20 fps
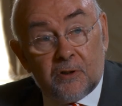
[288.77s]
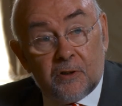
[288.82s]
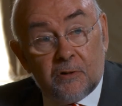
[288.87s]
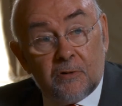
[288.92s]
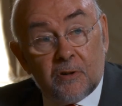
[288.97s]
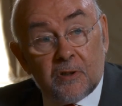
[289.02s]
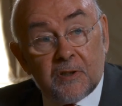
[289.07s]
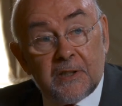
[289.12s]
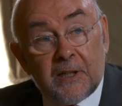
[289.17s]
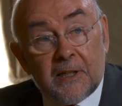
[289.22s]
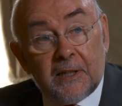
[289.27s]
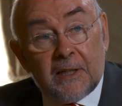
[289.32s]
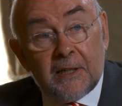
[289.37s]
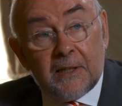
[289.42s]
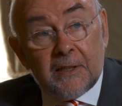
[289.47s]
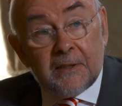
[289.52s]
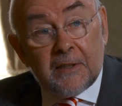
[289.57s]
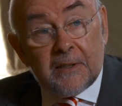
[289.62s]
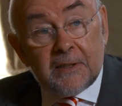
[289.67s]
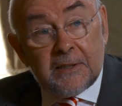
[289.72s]
junior
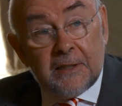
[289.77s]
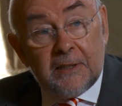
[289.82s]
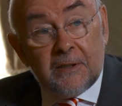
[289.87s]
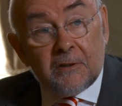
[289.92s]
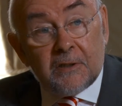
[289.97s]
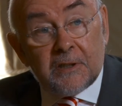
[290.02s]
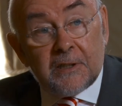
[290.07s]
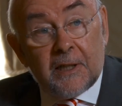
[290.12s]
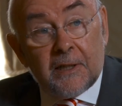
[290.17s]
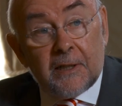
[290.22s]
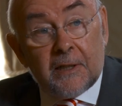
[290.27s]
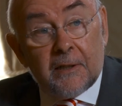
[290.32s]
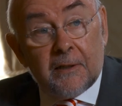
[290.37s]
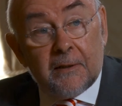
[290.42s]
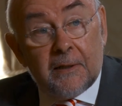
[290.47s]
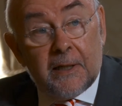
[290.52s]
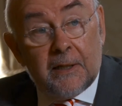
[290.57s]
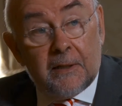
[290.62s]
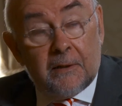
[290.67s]
cycle and senior cycle,